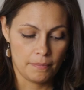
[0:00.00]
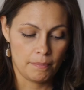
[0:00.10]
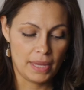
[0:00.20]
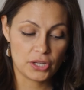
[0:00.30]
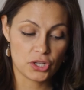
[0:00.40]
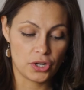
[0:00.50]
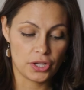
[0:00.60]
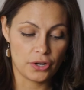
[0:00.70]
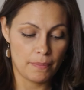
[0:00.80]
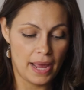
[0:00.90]
Make sure
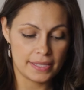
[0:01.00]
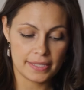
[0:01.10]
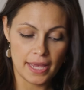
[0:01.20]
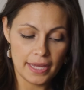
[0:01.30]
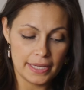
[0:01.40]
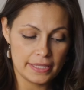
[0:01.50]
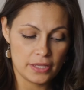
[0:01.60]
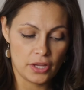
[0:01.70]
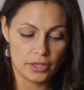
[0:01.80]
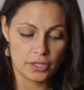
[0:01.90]
your masa is
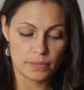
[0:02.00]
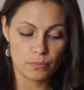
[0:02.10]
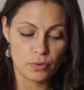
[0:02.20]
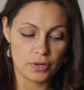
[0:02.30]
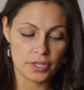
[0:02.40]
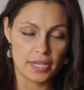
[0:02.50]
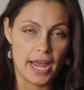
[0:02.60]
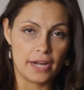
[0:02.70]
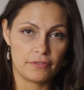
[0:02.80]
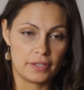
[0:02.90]
on the smoother
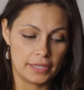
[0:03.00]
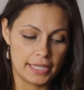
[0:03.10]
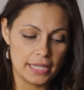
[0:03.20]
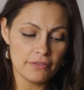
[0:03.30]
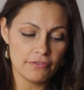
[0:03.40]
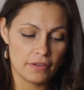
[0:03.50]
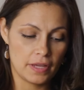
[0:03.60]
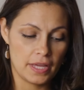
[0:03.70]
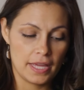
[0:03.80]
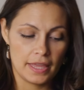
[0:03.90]
side of the leaf.
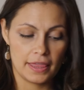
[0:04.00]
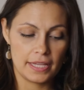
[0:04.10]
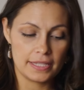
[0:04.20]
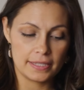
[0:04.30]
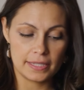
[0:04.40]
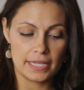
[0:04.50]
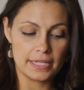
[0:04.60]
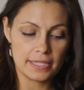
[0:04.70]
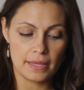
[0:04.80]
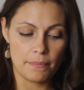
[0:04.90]
This
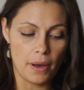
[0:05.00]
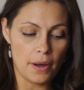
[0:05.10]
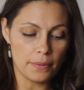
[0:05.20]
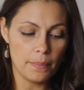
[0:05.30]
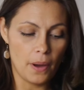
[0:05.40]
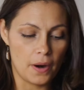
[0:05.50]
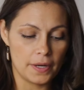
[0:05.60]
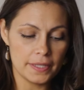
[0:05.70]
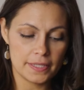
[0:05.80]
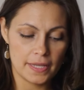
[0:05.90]
is the bottom
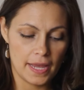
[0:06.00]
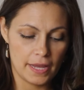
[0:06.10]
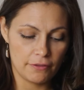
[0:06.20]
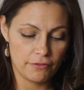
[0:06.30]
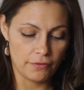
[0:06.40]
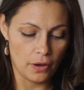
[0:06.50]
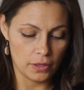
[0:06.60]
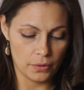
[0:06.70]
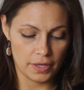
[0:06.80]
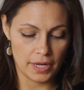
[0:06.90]
part, and
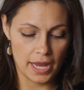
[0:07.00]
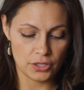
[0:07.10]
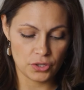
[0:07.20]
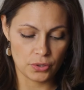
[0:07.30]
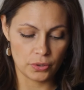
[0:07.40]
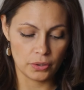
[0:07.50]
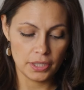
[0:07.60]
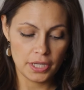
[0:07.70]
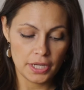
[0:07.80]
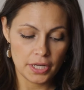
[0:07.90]
follow the natural
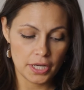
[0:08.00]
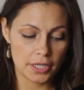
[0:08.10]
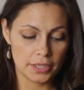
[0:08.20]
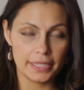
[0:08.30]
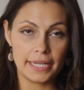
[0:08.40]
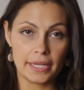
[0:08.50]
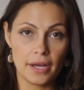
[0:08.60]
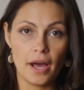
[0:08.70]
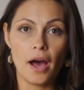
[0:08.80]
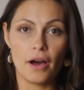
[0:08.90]
curling
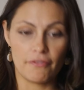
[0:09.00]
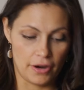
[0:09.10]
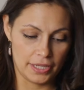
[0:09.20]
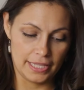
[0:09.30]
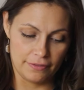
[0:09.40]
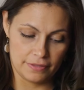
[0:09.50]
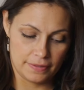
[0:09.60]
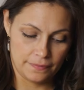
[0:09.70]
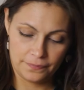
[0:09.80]
of our leaves.